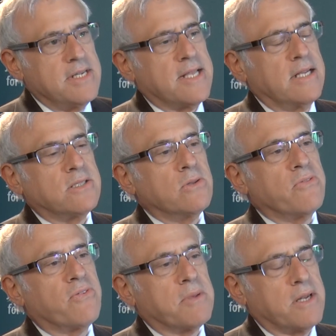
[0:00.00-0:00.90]
That's
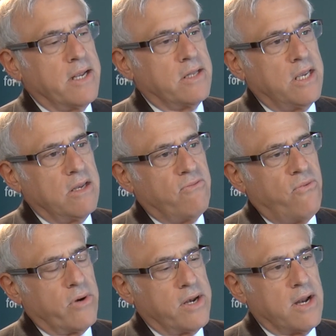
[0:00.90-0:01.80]
only from the
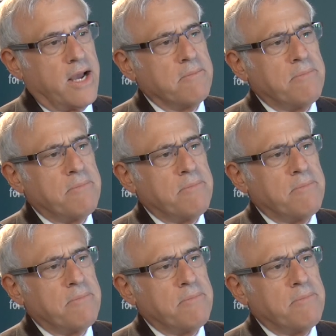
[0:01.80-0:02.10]
1949.